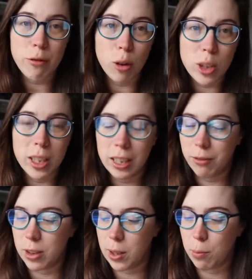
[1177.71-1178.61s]
Unfortunately,
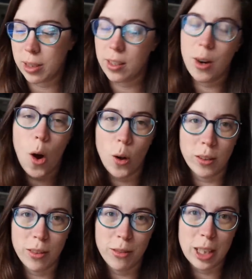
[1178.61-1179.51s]
for some reason, all
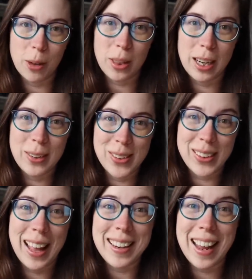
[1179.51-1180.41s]
of the video that I
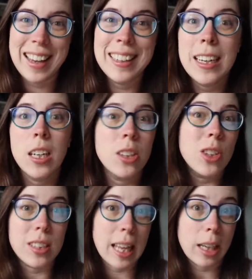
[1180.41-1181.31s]
took that day
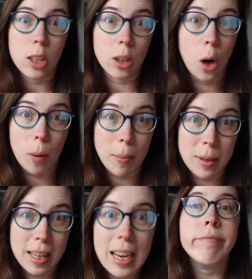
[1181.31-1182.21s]
just like
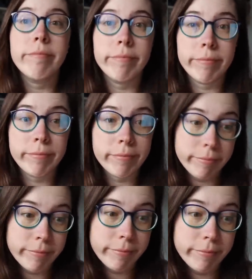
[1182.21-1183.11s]
corrupted. Cannot be played.
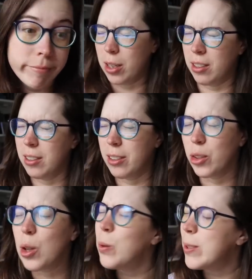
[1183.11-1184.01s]
However,
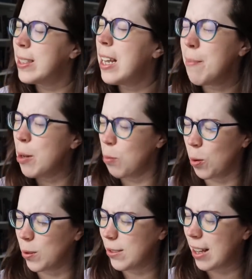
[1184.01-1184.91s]
those cinnamon
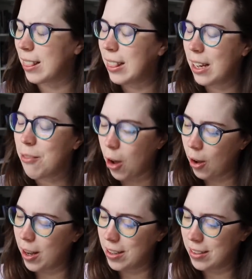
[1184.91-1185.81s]
rolls live
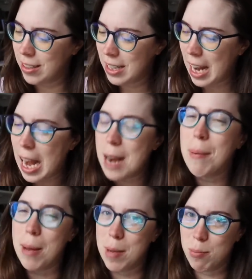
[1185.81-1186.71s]
on in
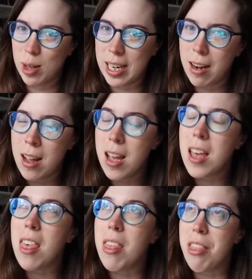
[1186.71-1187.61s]
my memory,
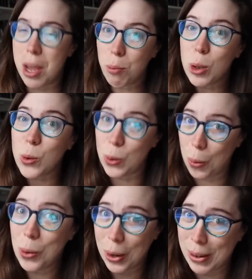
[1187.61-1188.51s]
they were
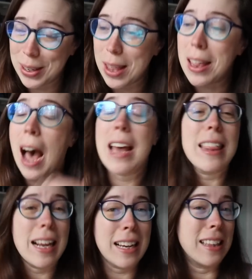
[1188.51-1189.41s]
so good. I
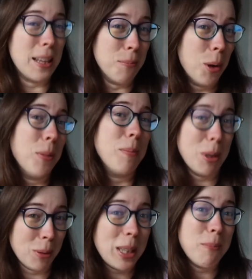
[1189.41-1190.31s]
think Thimble would
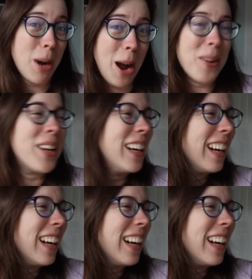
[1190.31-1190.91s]
be really proud.